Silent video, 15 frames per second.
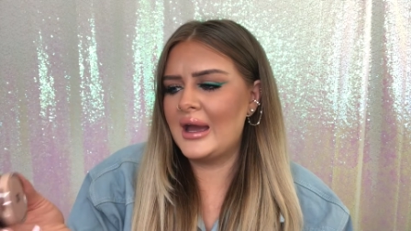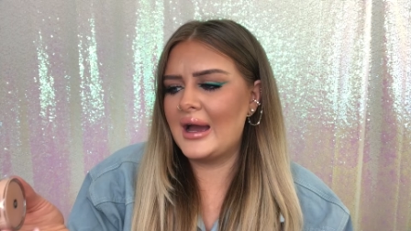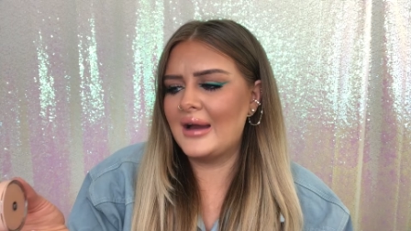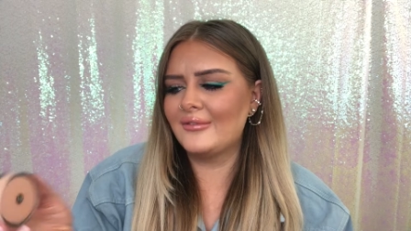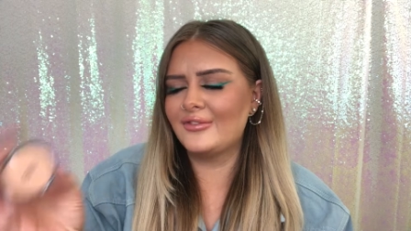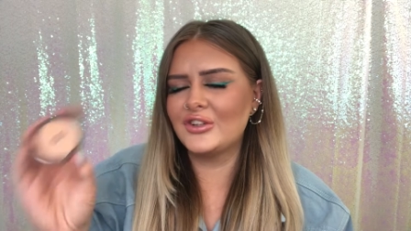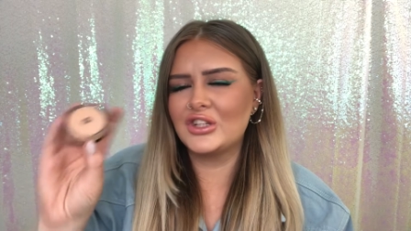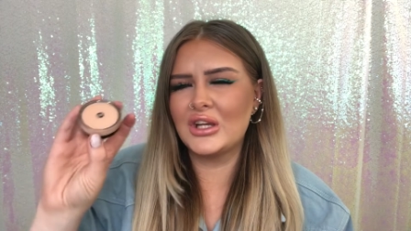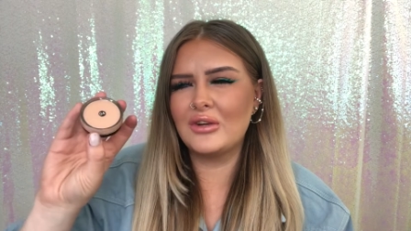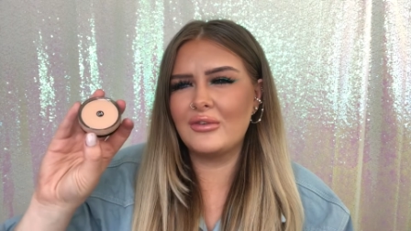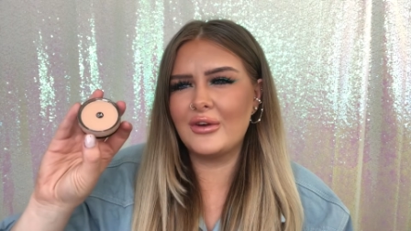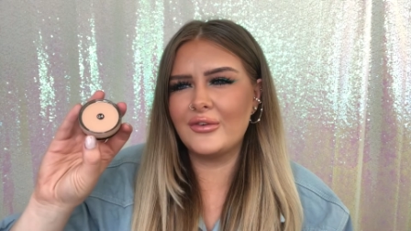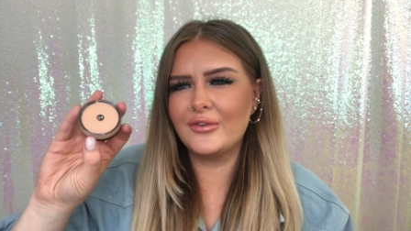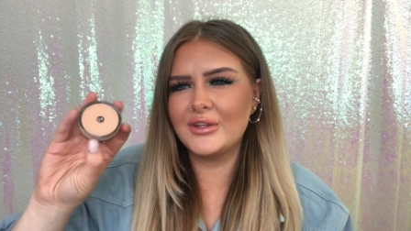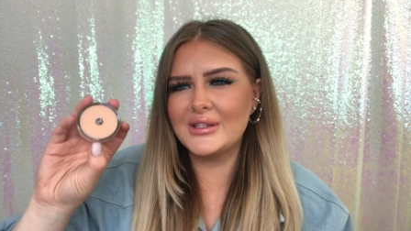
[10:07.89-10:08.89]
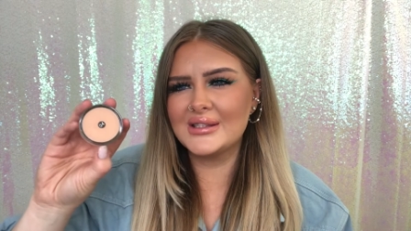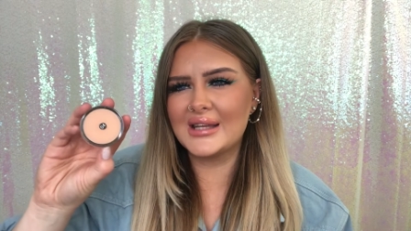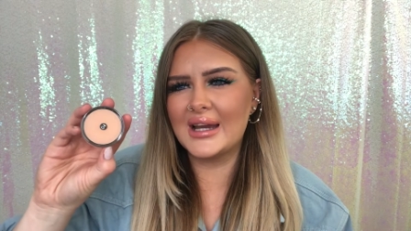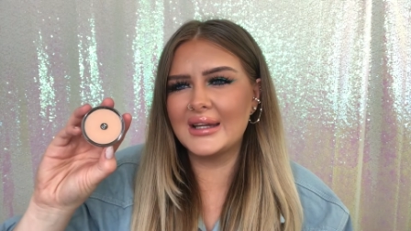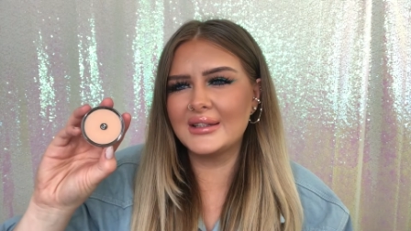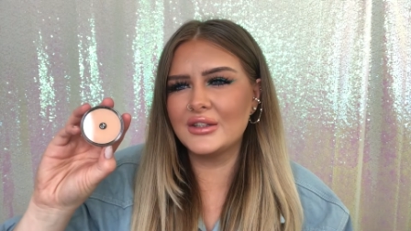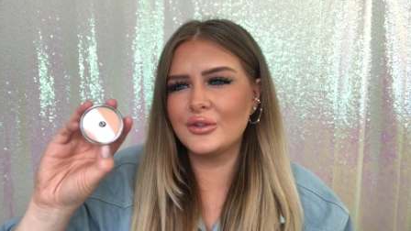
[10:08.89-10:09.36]
And for shade reference,
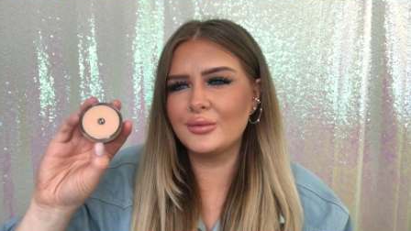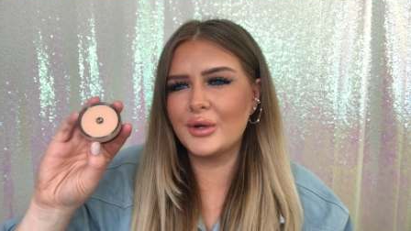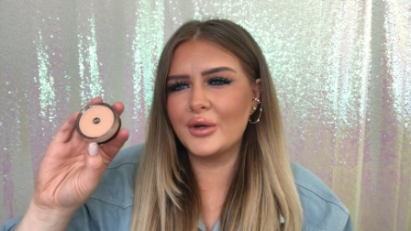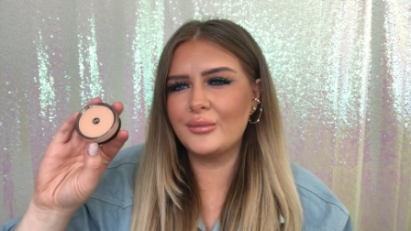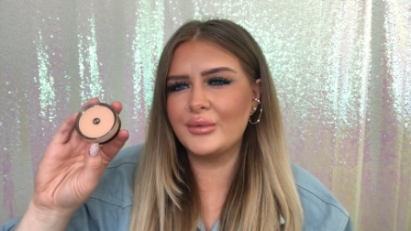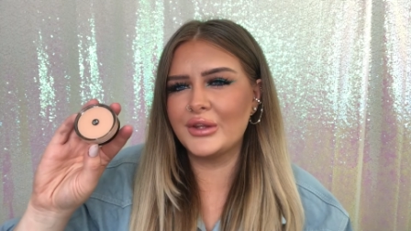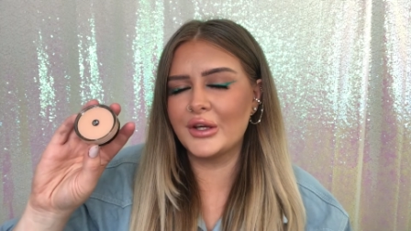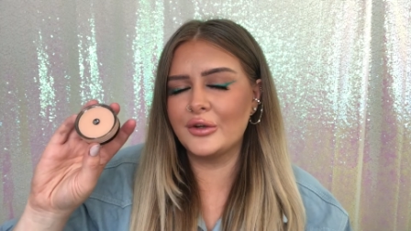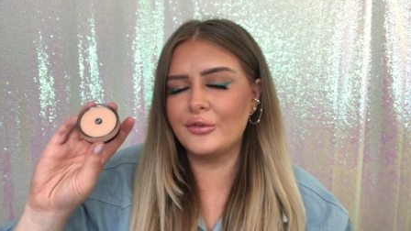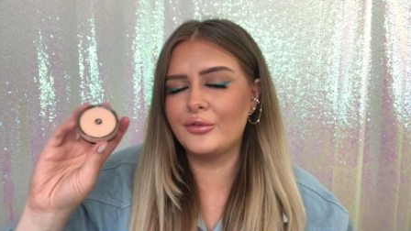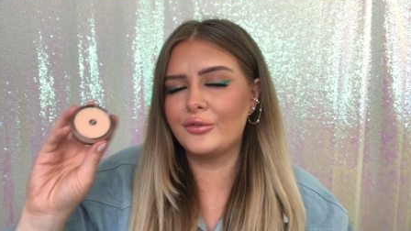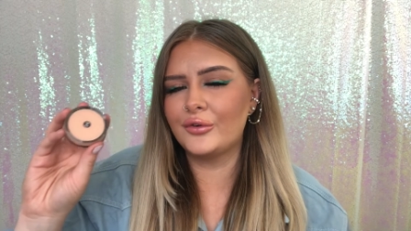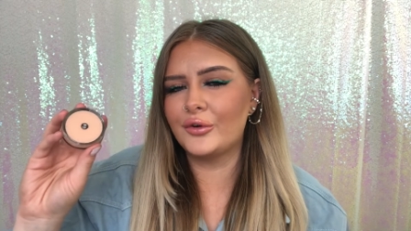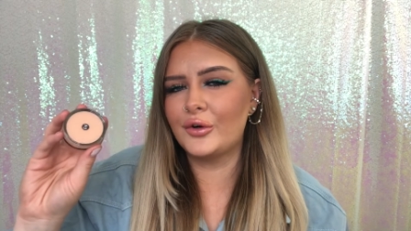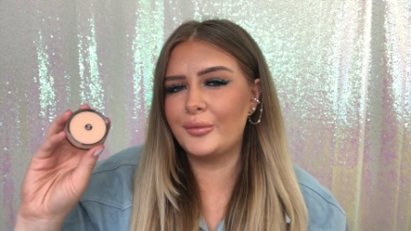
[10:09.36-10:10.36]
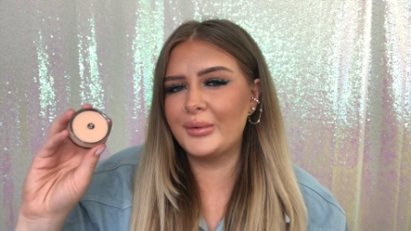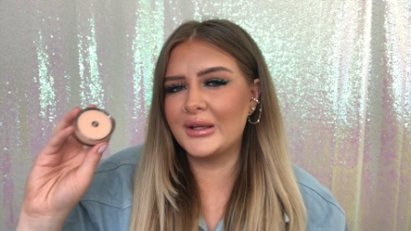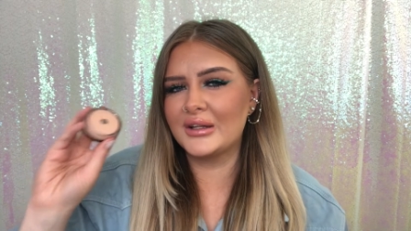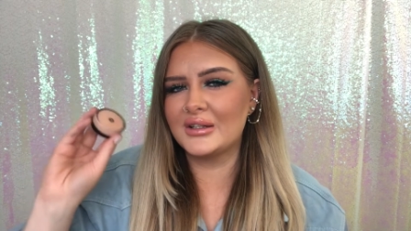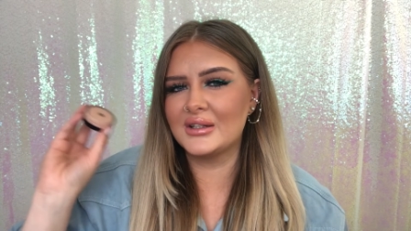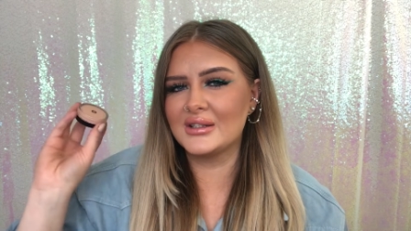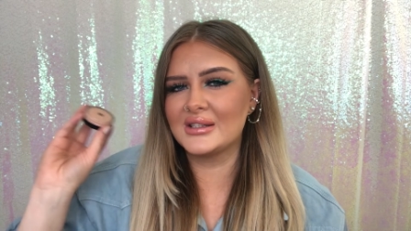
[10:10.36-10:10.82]
I ended up going with 04
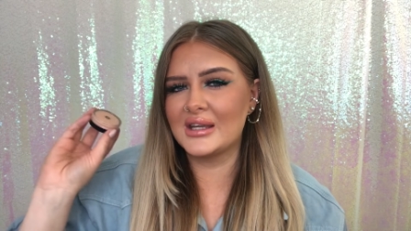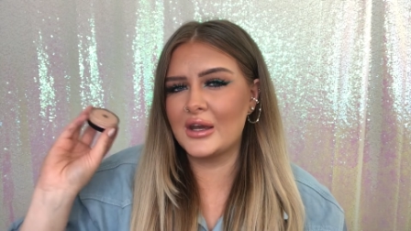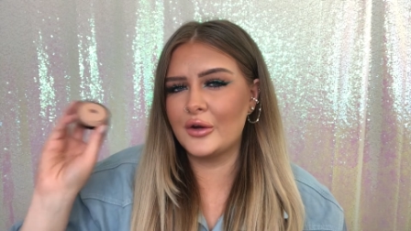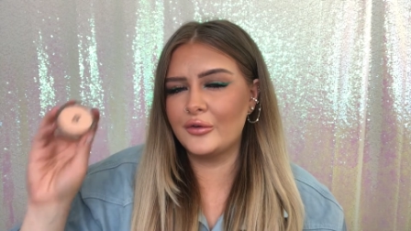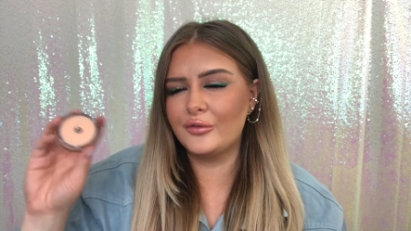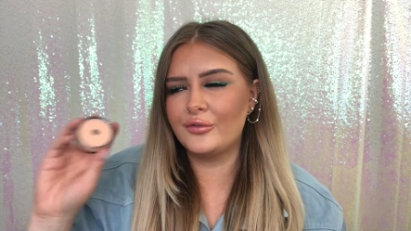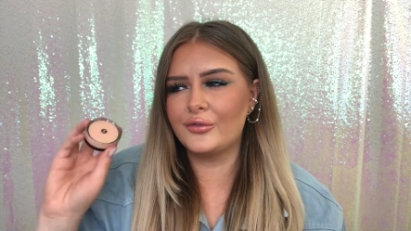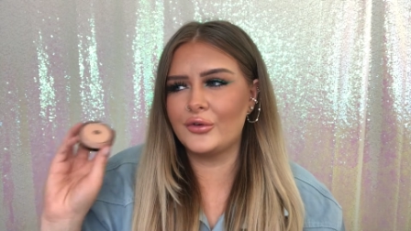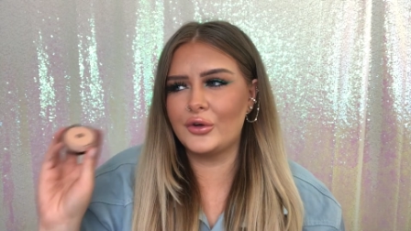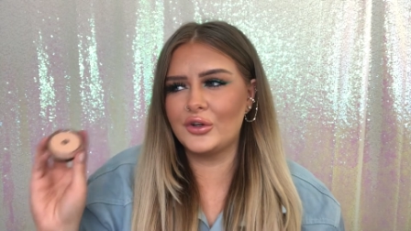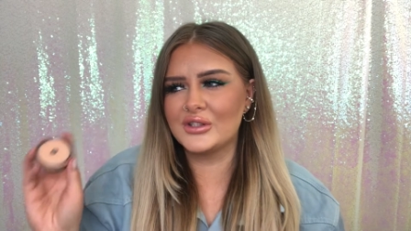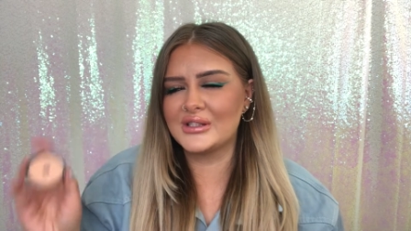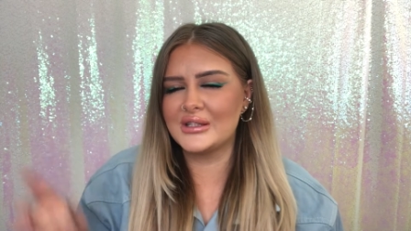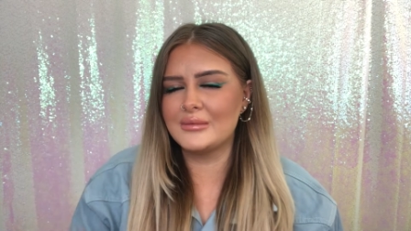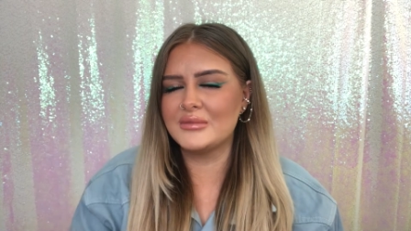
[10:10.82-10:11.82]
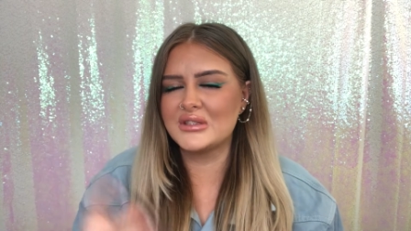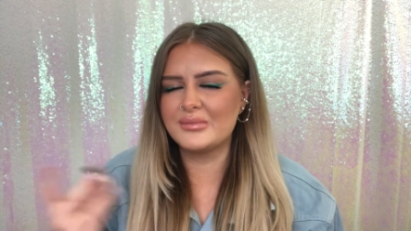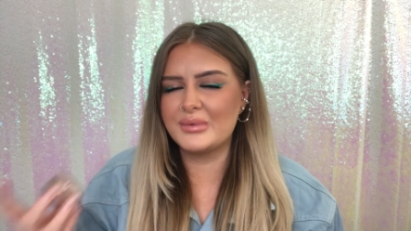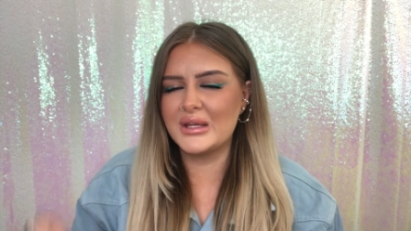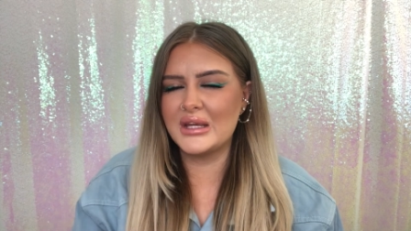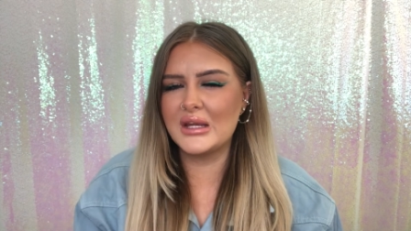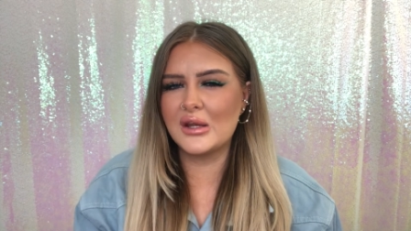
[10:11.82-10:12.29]
because 04 seemed to
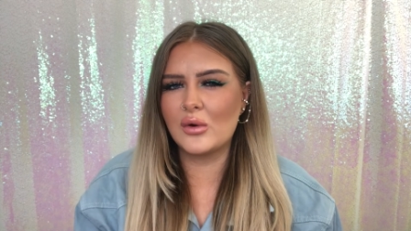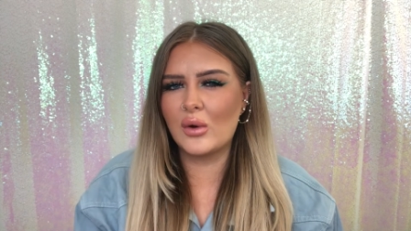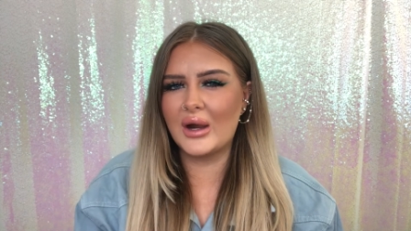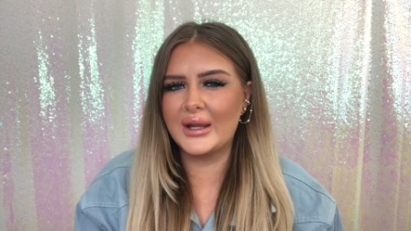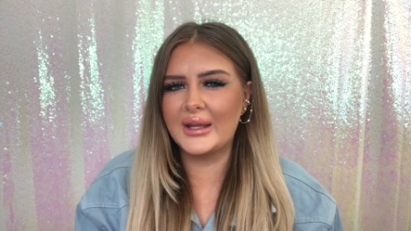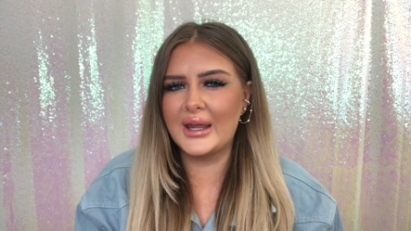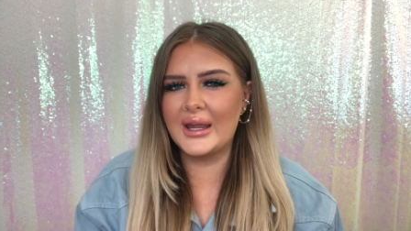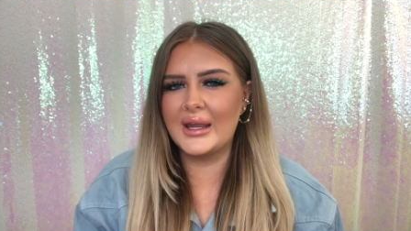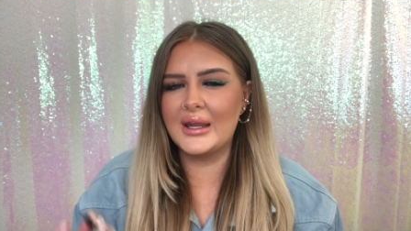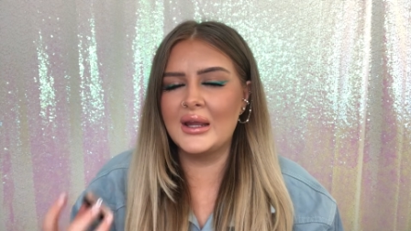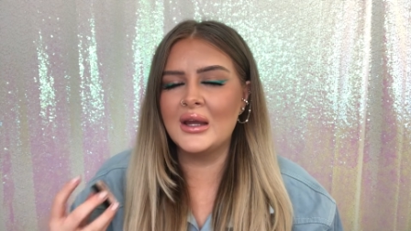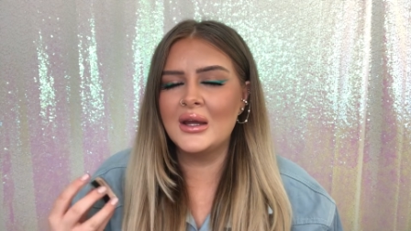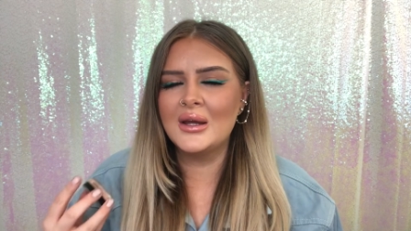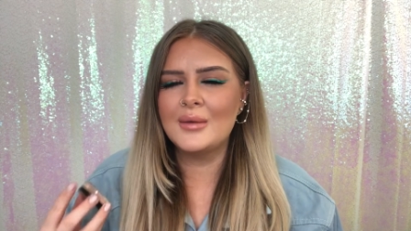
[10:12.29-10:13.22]
be quite a